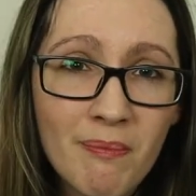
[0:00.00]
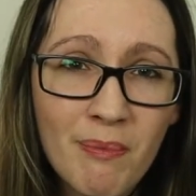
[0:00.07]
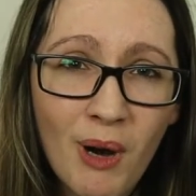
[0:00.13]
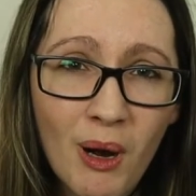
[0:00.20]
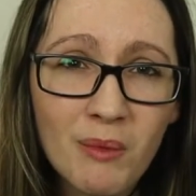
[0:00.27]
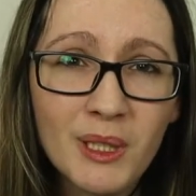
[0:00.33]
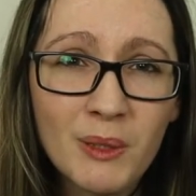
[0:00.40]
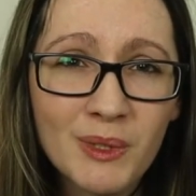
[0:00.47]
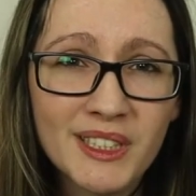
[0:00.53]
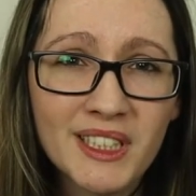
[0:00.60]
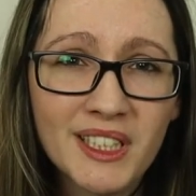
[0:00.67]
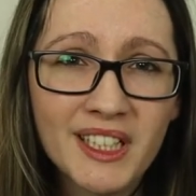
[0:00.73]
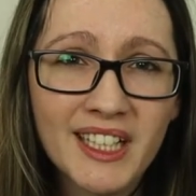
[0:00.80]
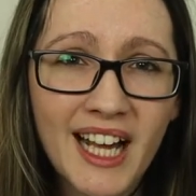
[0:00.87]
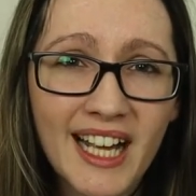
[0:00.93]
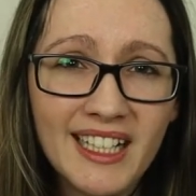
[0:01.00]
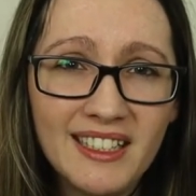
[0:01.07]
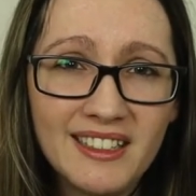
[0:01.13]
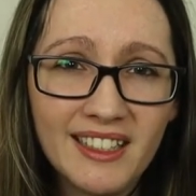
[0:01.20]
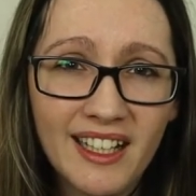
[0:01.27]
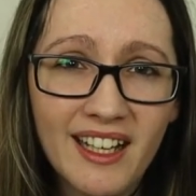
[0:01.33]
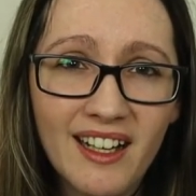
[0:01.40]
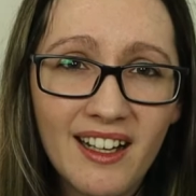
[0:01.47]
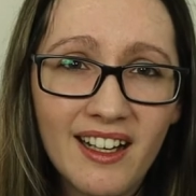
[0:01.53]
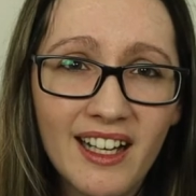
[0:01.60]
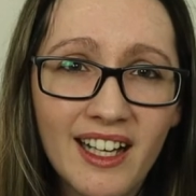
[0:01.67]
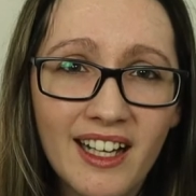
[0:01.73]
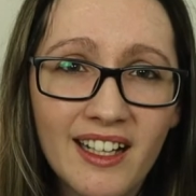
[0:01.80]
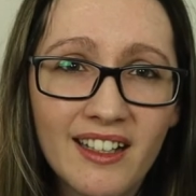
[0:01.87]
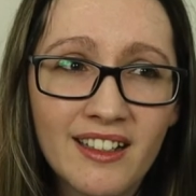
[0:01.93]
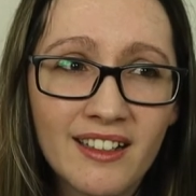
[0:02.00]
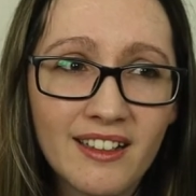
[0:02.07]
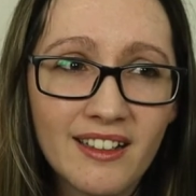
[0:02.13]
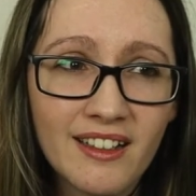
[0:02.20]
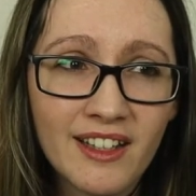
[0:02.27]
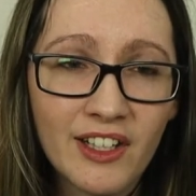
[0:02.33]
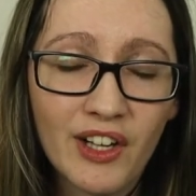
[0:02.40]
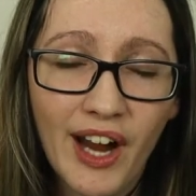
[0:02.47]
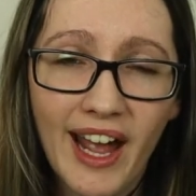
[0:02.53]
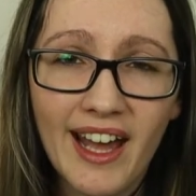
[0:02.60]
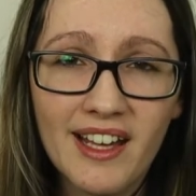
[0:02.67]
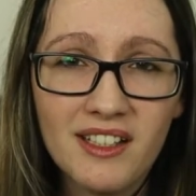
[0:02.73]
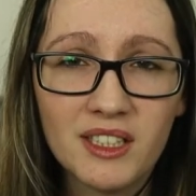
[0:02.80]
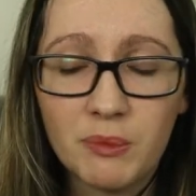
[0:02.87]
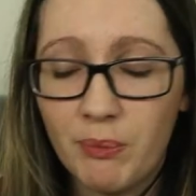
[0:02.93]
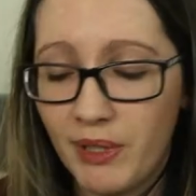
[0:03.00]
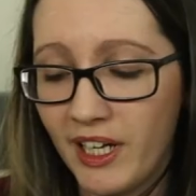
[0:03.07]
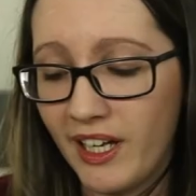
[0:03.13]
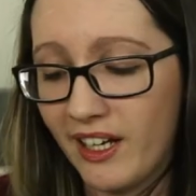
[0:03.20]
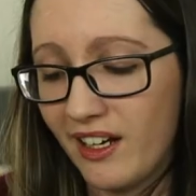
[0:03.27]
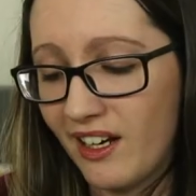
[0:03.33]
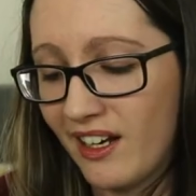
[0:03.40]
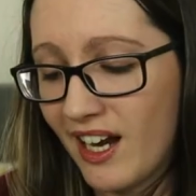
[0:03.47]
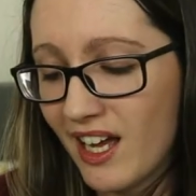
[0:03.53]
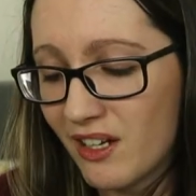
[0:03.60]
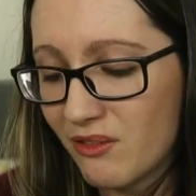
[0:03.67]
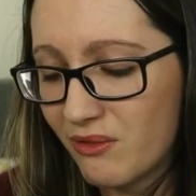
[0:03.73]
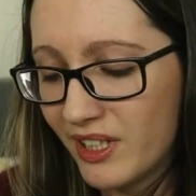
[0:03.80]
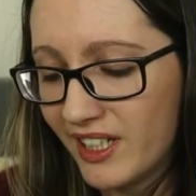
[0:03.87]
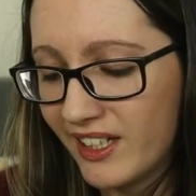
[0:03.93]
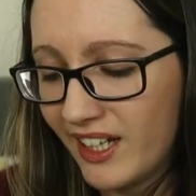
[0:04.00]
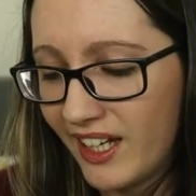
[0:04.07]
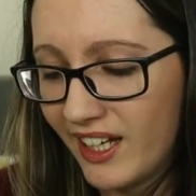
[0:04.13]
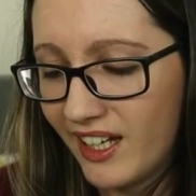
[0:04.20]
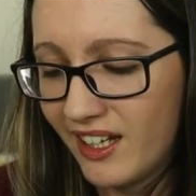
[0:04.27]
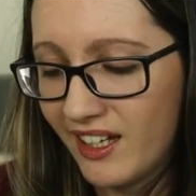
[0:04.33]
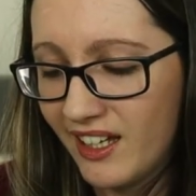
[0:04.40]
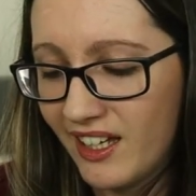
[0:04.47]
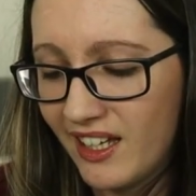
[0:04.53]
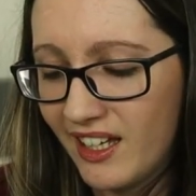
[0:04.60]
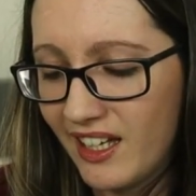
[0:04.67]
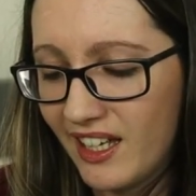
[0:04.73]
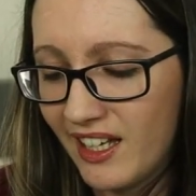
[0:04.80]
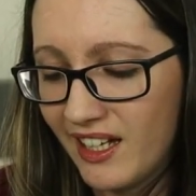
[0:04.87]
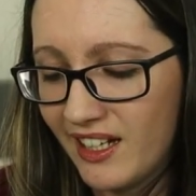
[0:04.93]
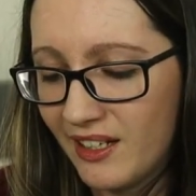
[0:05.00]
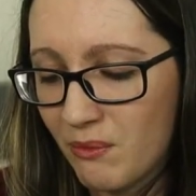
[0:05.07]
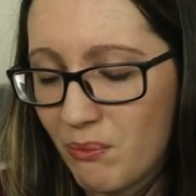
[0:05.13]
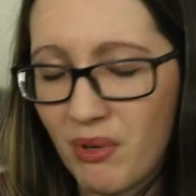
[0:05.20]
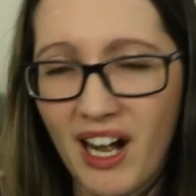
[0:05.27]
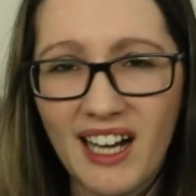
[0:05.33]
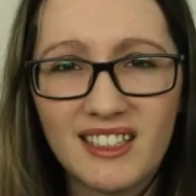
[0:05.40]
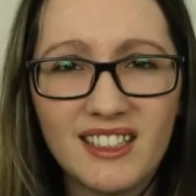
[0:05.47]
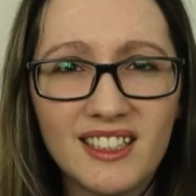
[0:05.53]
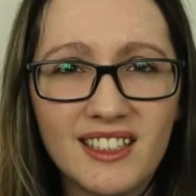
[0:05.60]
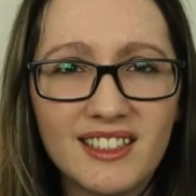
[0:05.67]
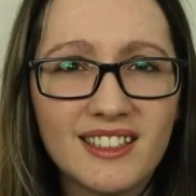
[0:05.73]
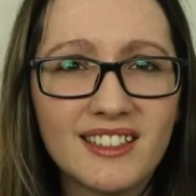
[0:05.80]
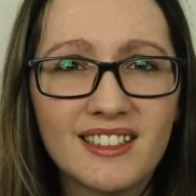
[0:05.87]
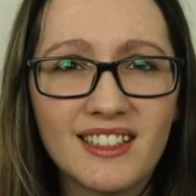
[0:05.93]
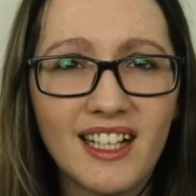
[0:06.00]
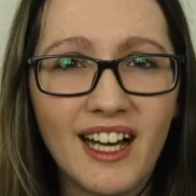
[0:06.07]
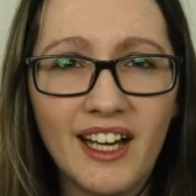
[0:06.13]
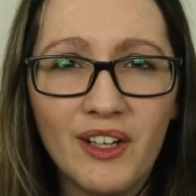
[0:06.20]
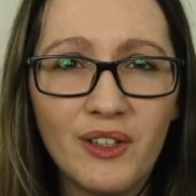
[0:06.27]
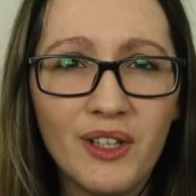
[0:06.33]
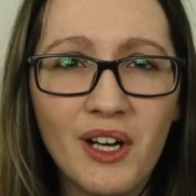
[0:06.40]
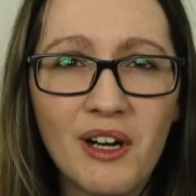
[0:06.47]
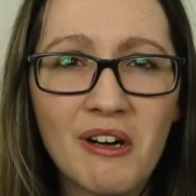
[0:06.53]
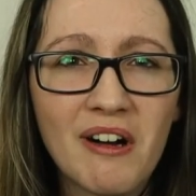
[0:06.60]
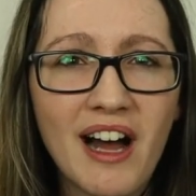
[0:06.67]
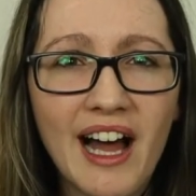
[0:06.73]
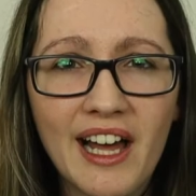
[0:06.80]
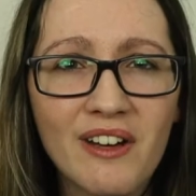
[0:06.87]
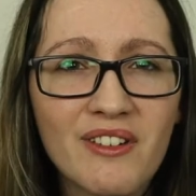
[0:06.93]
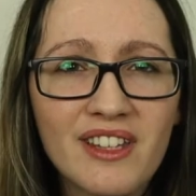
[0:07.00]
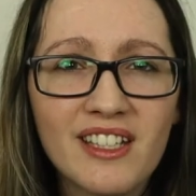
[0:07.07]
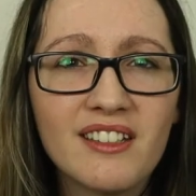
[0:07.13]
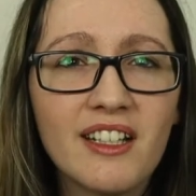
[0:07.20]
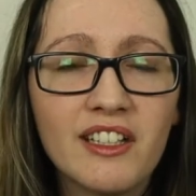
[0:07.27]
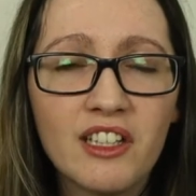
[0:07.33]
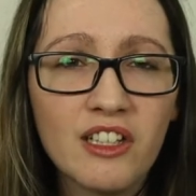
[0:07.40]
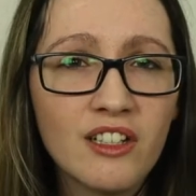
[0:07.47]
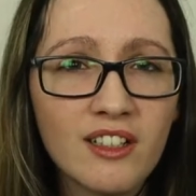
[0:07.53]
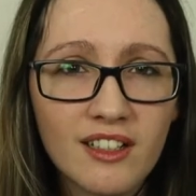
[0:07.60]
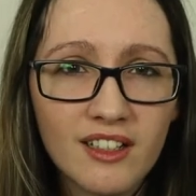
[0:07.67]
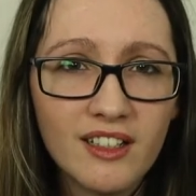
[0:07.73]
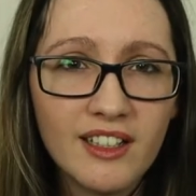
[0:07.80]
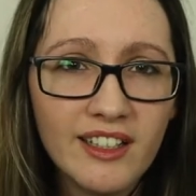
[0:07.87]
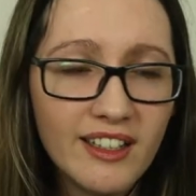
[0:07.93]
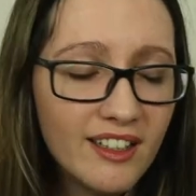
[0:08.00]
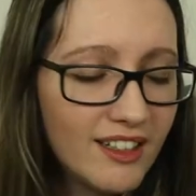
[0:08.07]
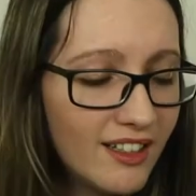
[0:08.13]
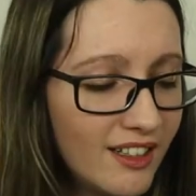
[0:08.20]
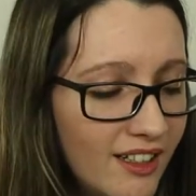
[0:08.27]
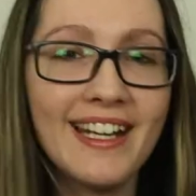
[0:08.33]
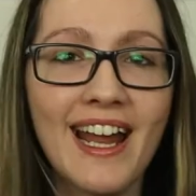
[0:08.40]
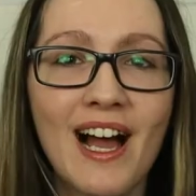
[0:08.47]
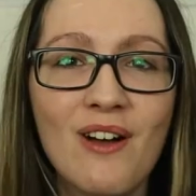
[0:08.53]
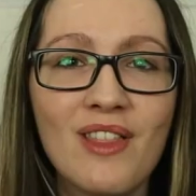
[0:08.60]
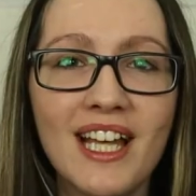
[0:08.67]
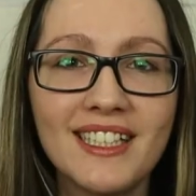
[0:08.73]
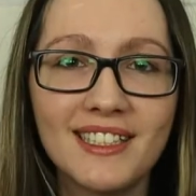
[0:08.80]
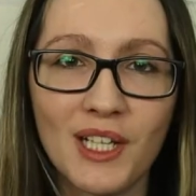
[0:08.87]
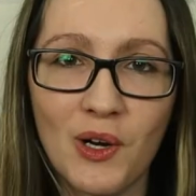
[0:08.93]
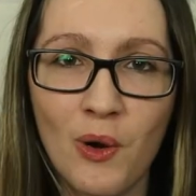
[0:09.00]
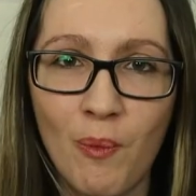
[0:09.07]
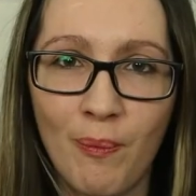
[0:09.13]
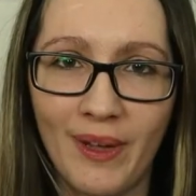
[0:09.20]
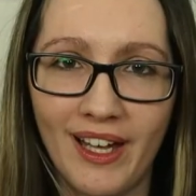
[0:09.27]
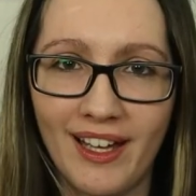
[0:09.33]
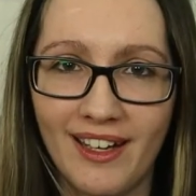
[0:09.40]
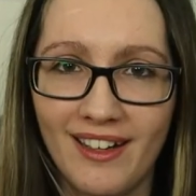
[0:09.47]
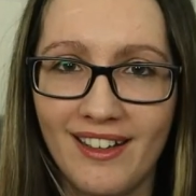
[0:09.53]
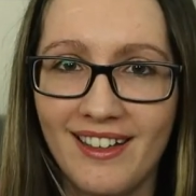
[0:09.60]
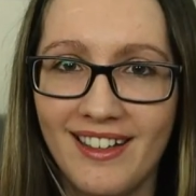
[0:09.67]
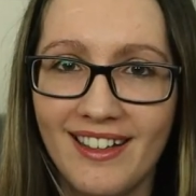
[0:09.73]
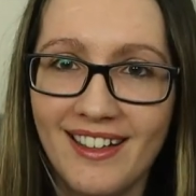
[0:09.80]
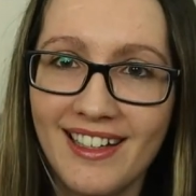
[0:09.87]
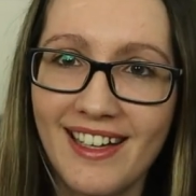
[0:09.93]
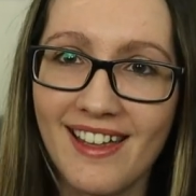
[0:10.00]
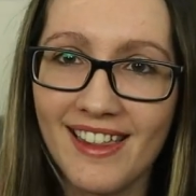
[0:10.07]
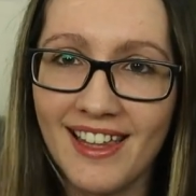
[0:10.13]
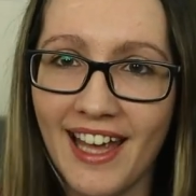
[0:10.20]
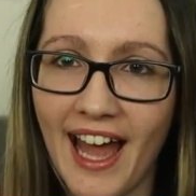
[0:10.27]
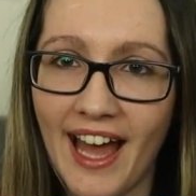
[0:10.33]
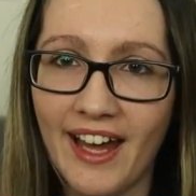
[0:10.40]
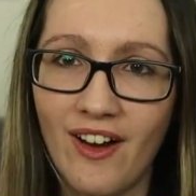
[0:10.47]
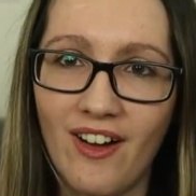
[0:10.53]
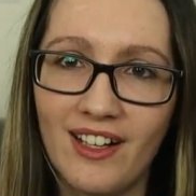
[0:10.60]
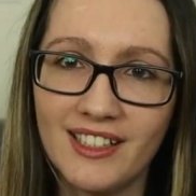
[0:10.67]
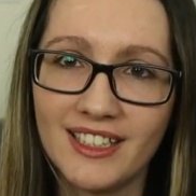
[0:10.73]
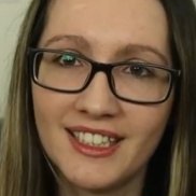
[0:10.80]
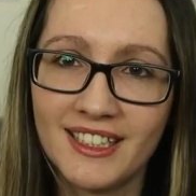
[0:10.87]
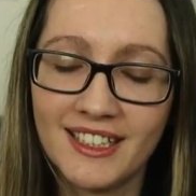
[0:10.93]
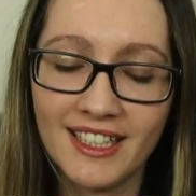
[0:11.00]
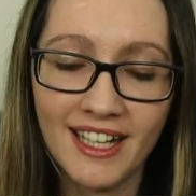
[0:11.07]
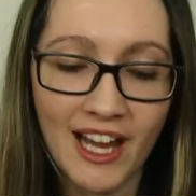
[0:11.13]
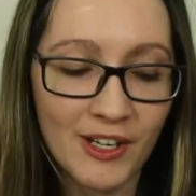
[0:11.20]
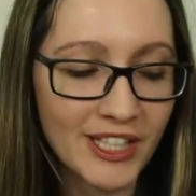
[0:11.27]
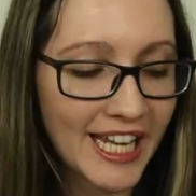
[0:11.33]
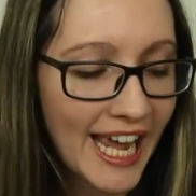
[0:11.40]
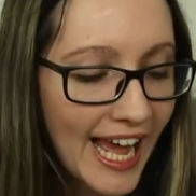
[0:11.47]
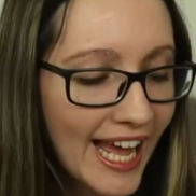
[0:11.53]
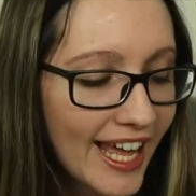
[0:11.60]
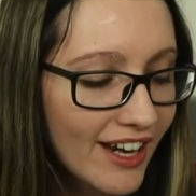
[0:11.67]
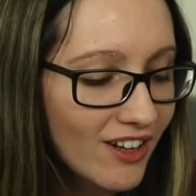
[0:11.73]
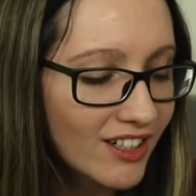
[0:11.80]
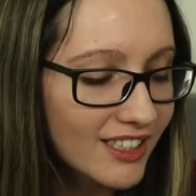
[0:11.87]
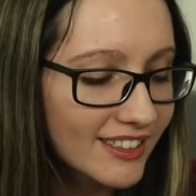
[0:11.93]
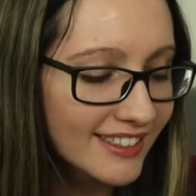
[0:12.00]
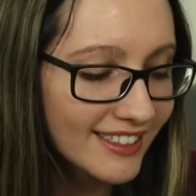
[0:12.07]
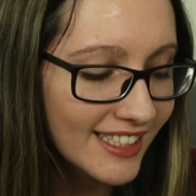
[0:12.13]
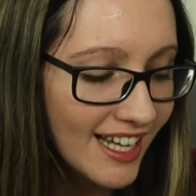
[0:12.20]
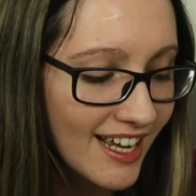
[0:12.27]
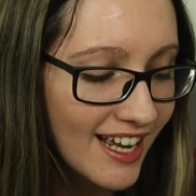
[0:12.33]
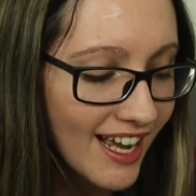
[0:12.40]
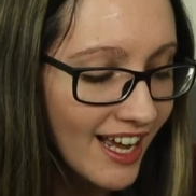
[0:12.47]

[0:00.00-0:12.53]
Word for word: probably was a good idea in their heads, but not really in practice. I don't know. I don't think they look good. And now let's open the add-ons. Now the add-ons,